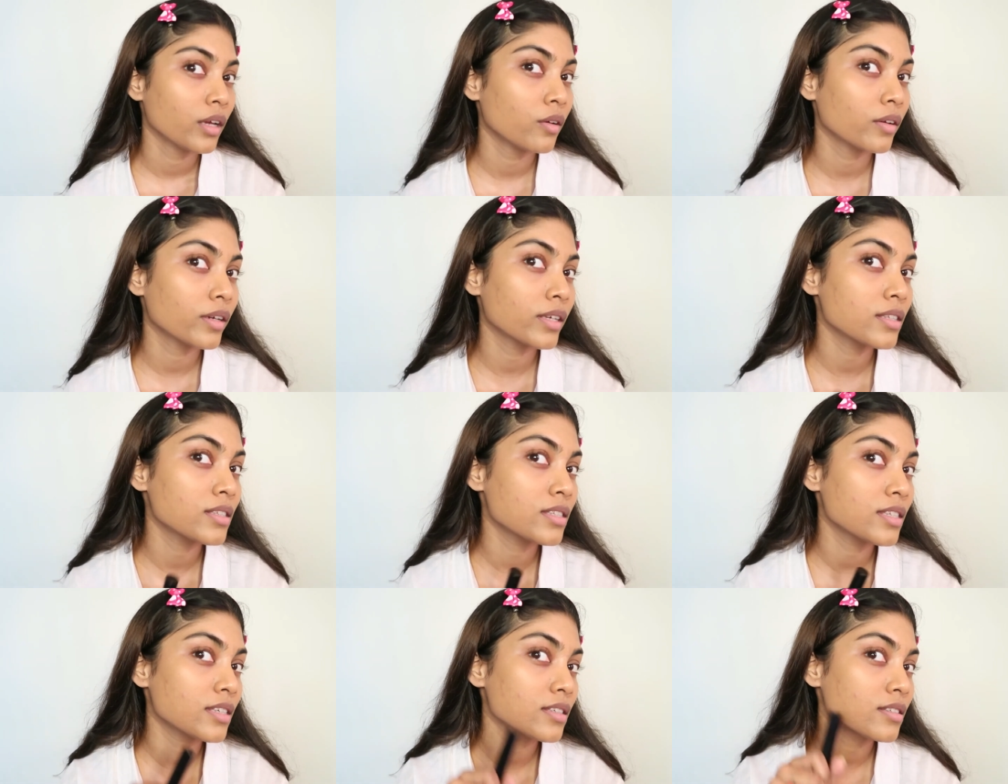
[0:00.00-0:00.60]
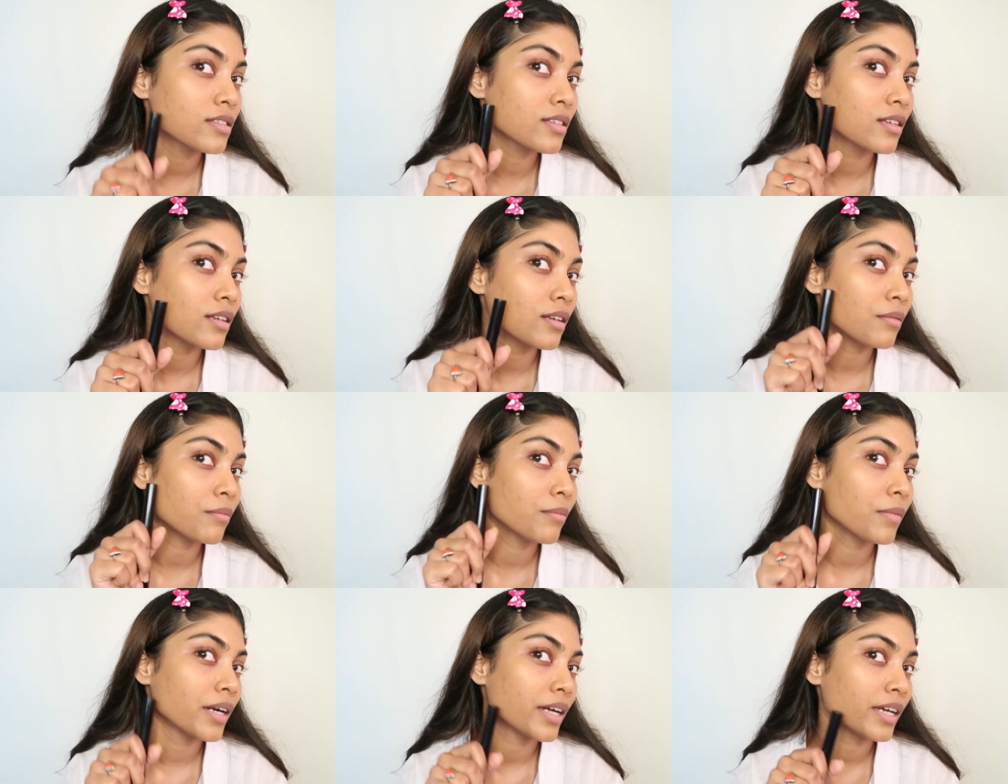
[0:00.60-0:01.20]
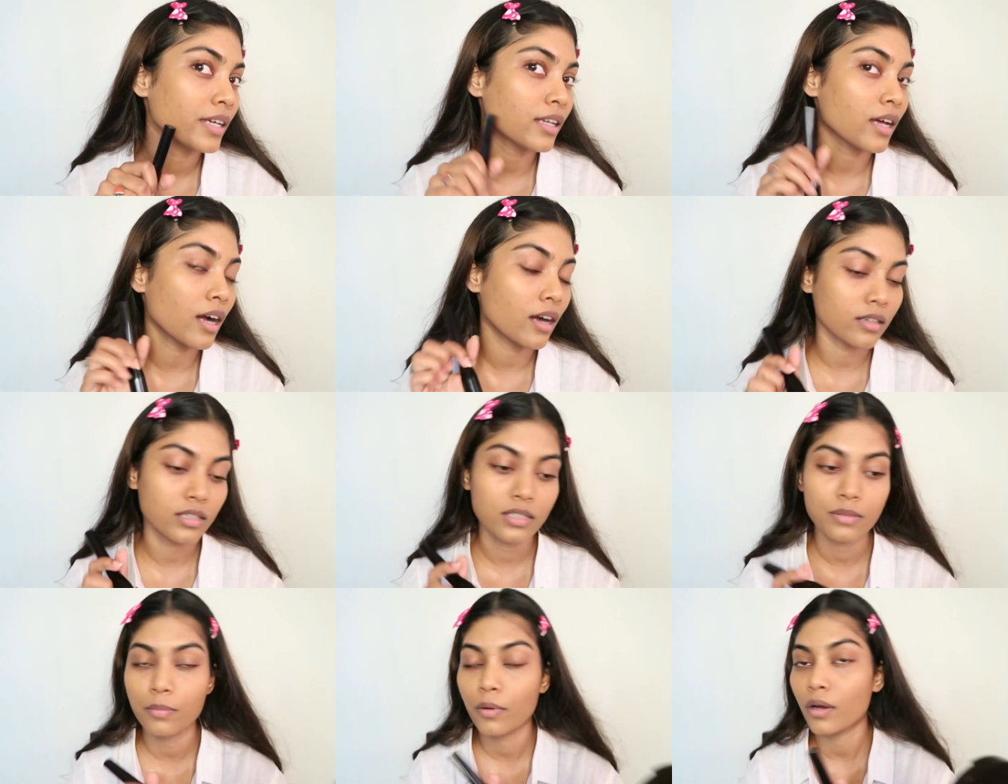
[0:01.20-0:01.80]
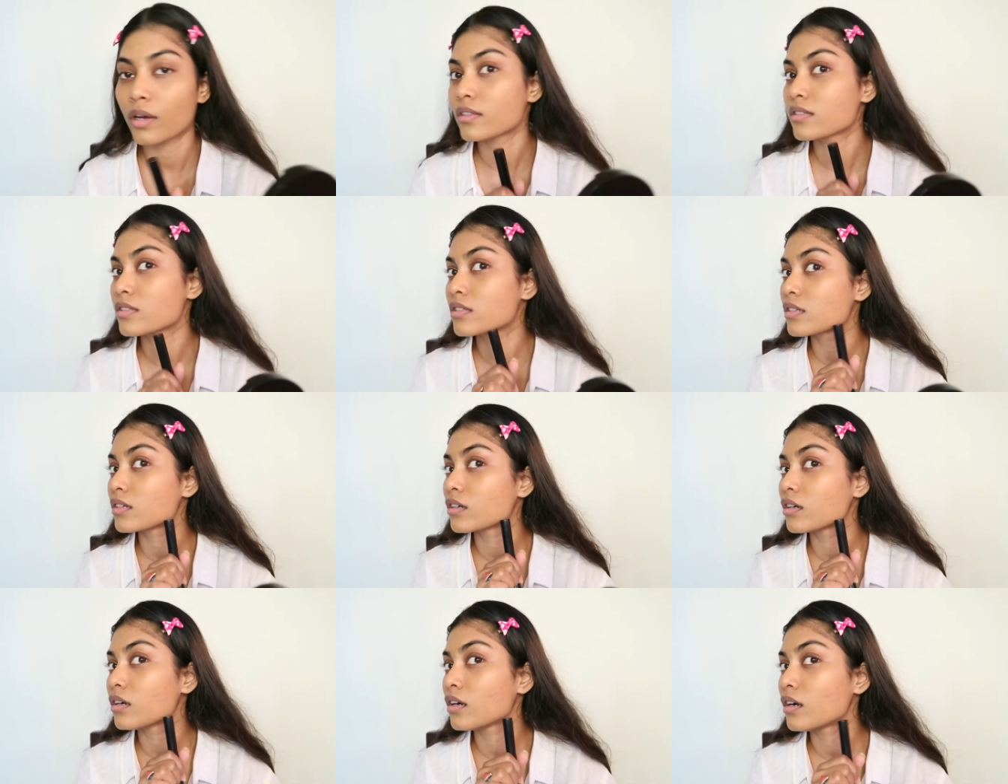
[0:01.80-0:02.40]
you can see still my dark spots here